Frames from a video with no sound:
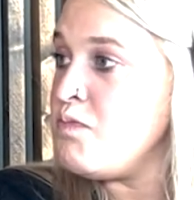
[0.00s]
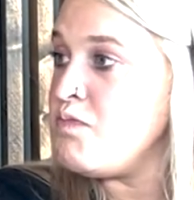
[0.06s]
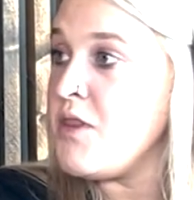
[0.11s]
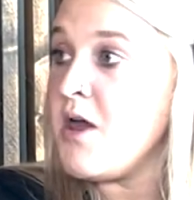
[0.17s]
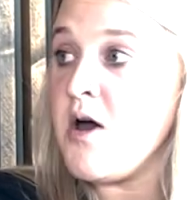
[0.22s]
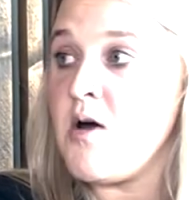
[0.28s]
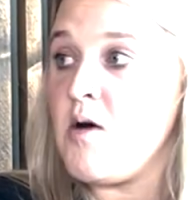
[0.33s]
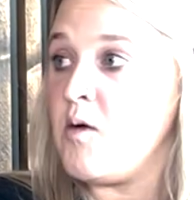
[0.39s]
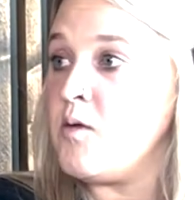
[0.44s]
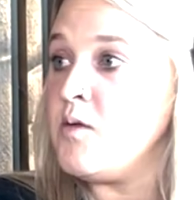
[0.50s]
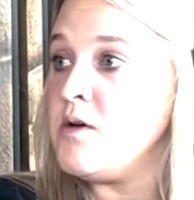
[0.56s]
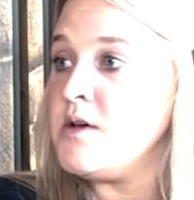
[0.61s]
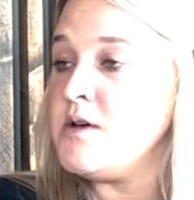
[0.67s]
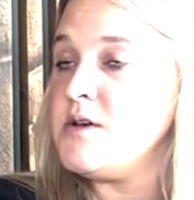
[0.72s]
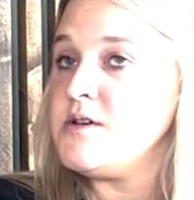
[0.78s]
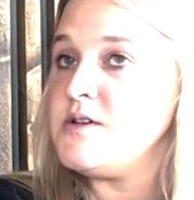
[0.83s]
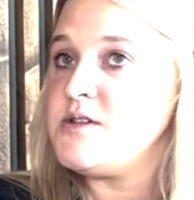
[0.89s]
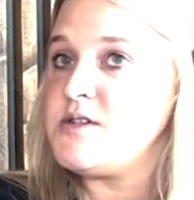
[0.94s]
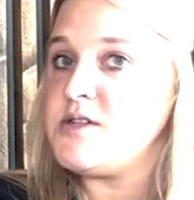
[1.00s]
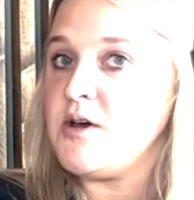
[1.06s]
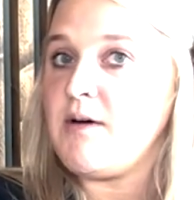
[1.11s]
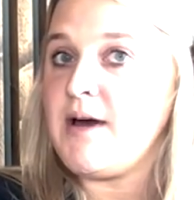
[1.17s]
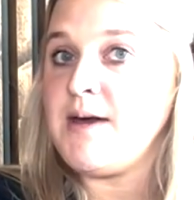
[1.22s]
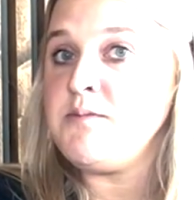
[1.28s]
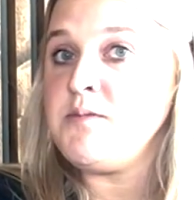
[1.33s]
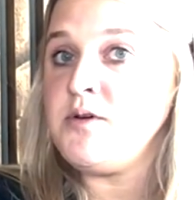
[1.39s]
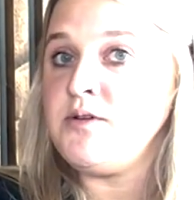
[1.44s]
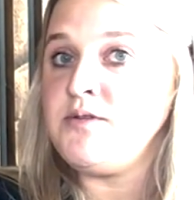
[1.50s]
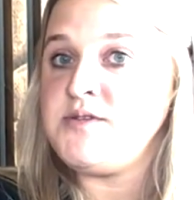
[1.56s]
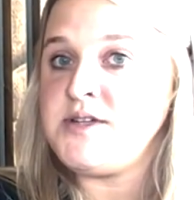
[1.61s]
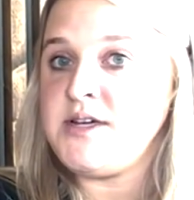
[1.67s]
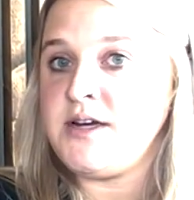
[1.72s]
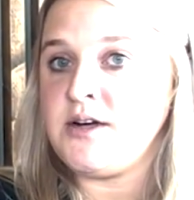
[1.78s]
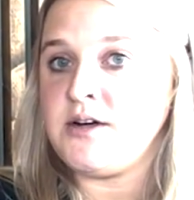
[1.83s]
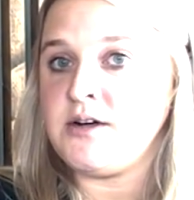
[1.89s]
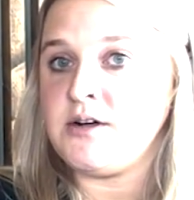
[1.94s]
No. So I moved
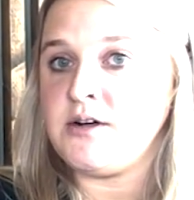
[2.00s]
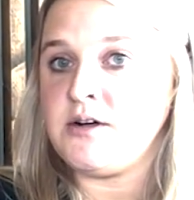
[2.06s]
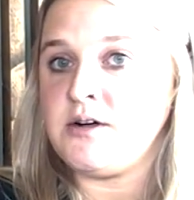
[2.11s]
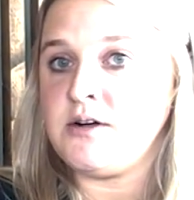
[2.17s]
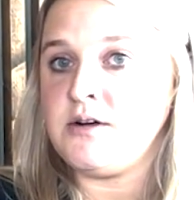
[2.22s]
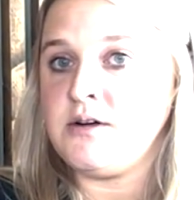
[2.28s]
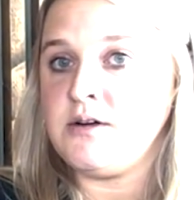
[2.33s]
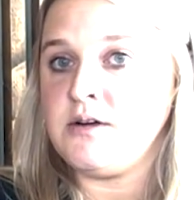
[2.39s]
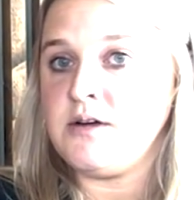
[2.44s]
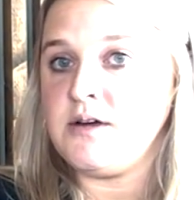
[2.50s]
here.